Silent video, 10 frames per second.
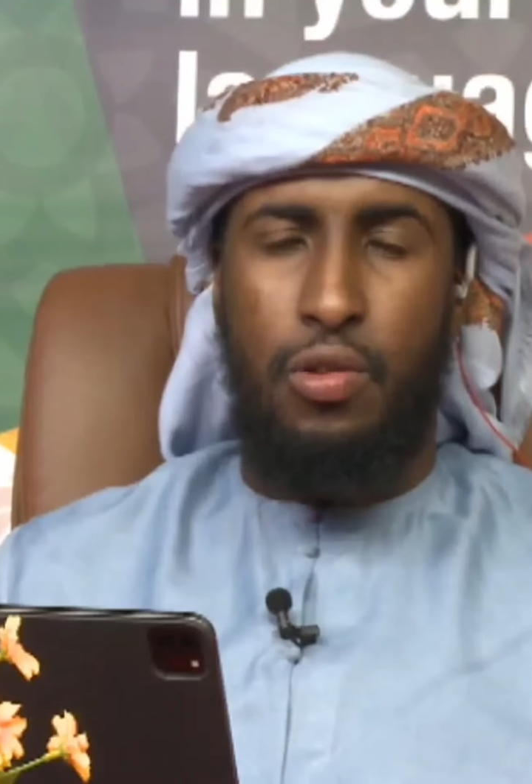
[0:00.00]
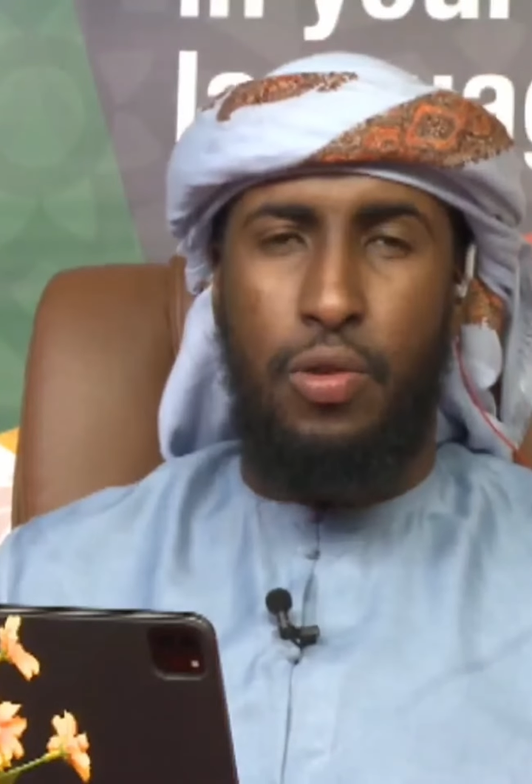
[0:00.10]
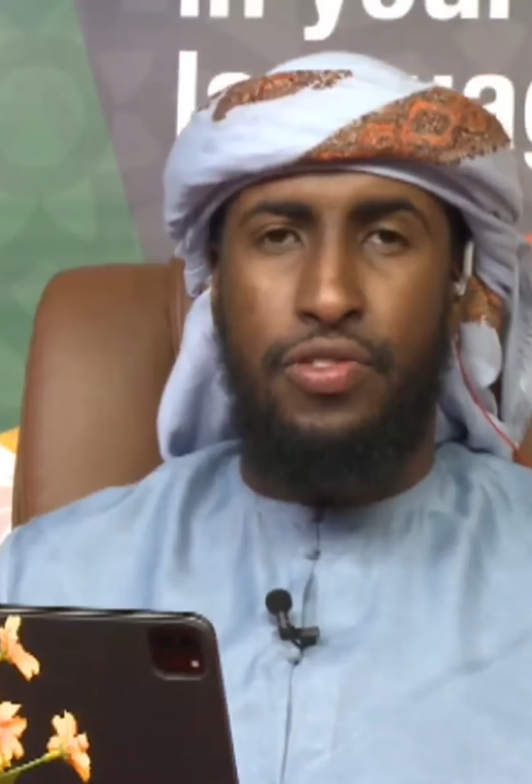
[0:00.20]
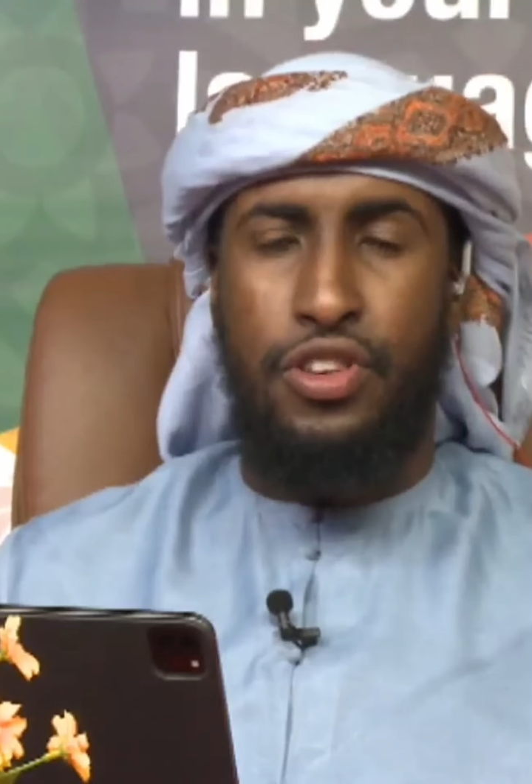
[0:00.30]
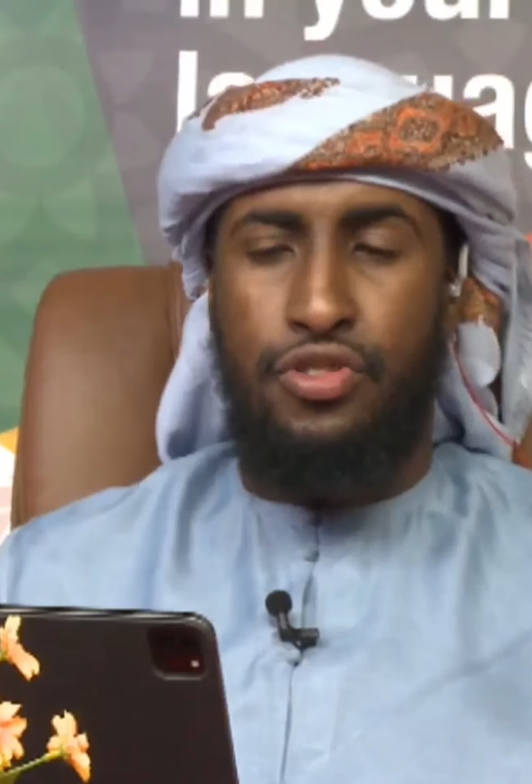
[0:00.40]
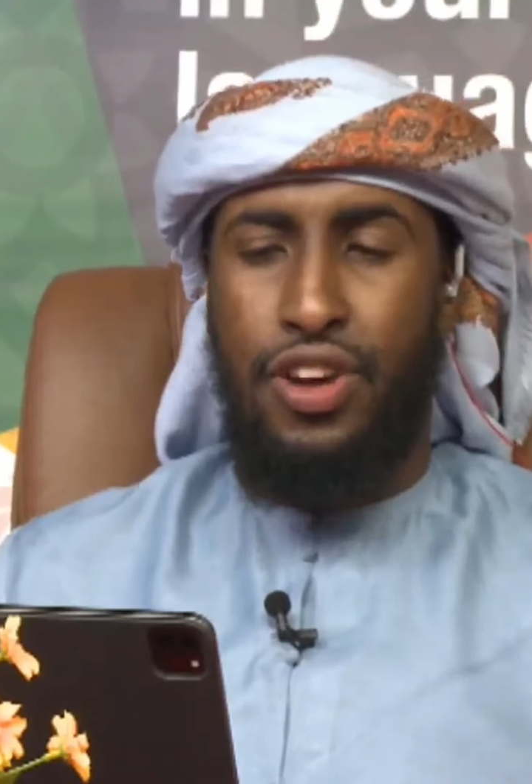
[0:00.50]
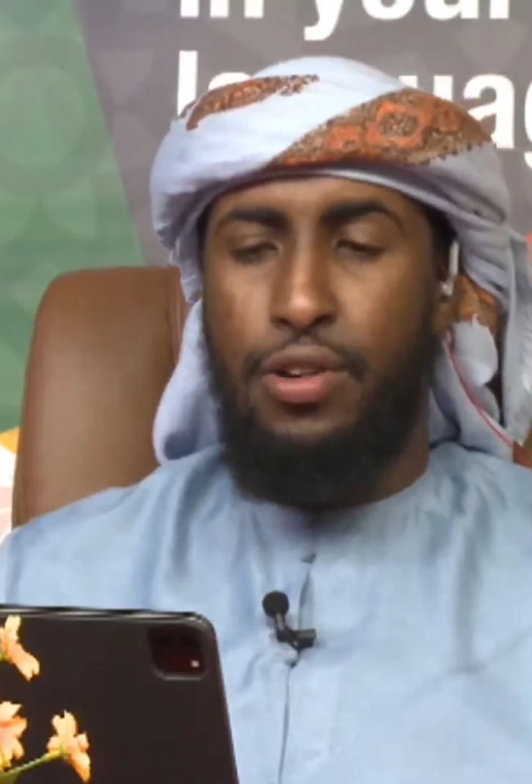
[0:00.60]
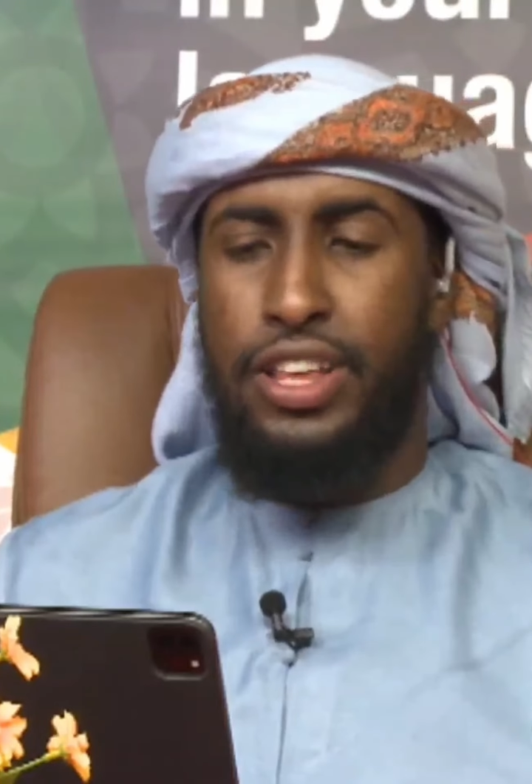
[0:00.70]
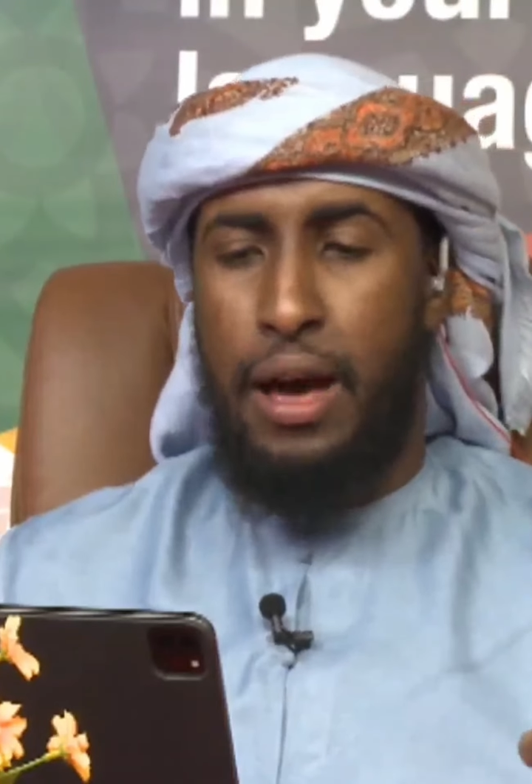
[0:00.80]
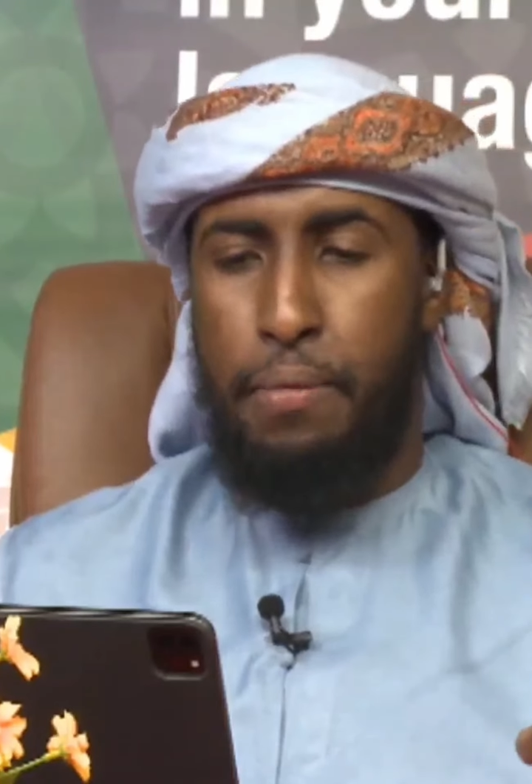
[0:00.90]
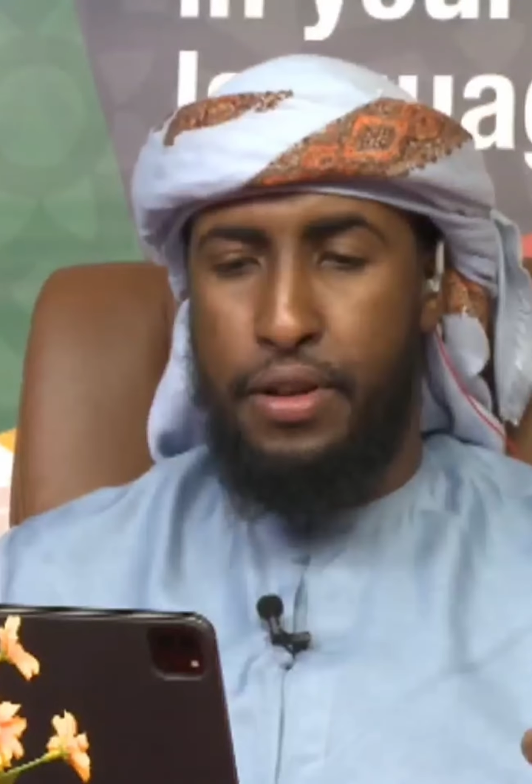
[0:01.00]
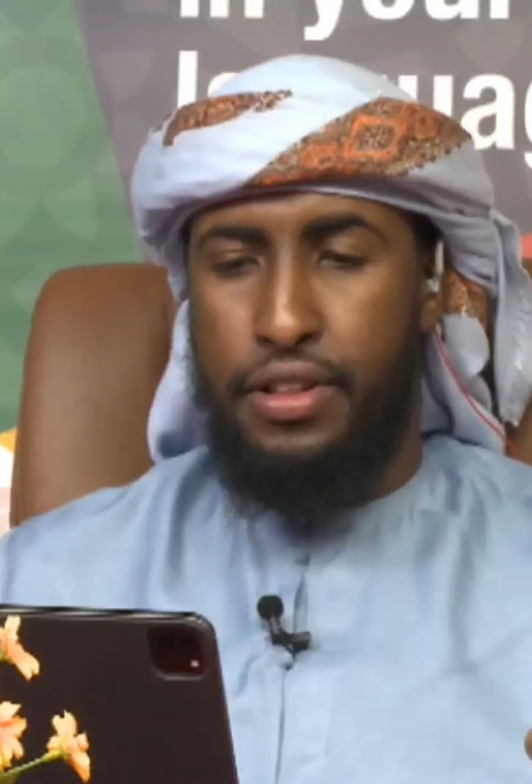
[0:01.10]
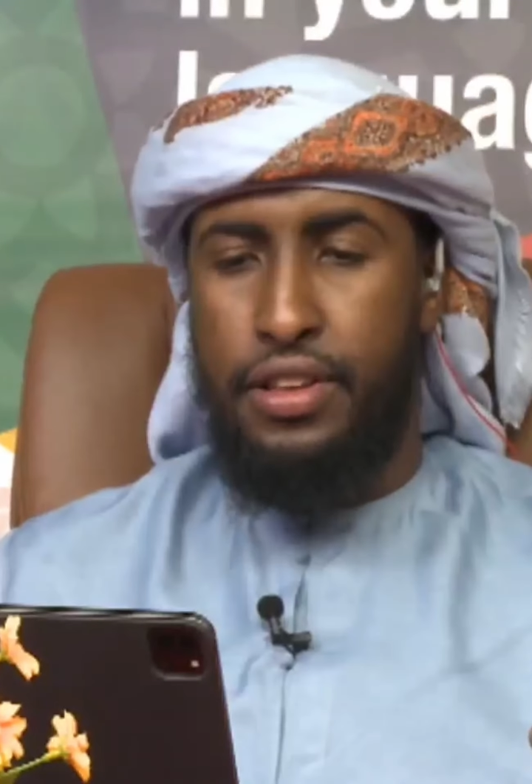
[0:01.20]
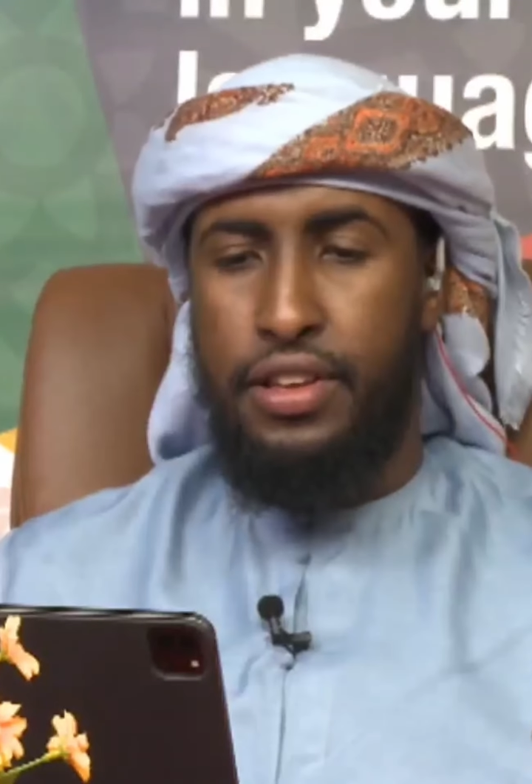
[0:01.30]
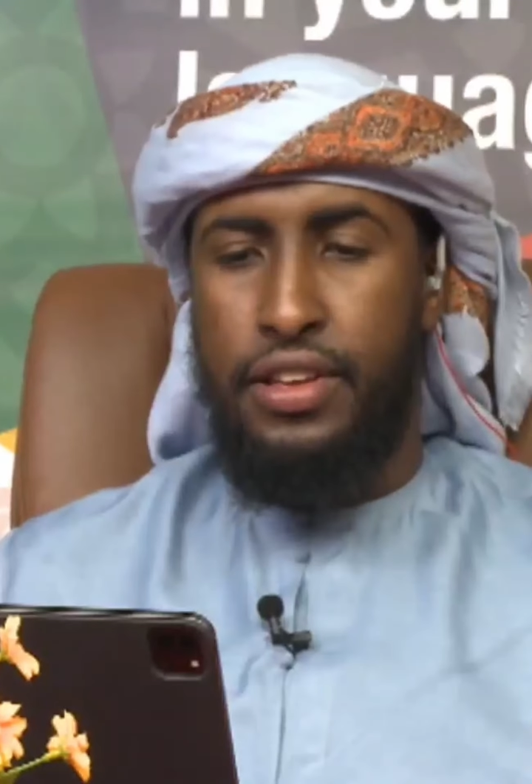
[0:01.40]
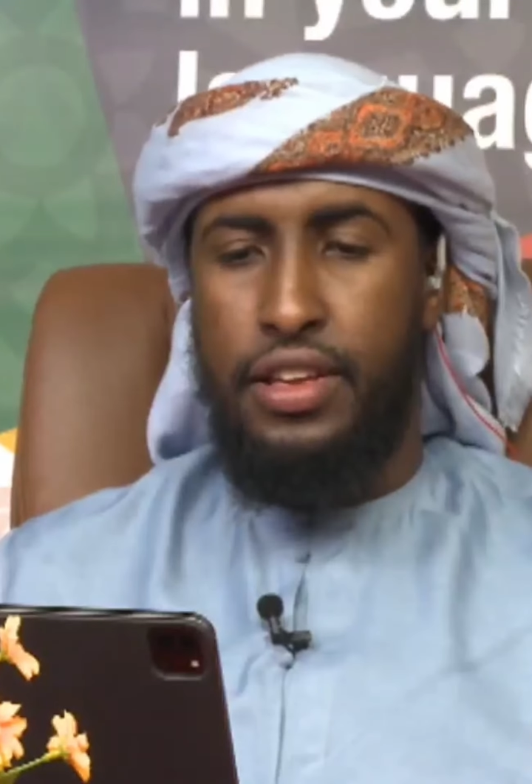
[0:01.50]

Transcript: when the drought happened,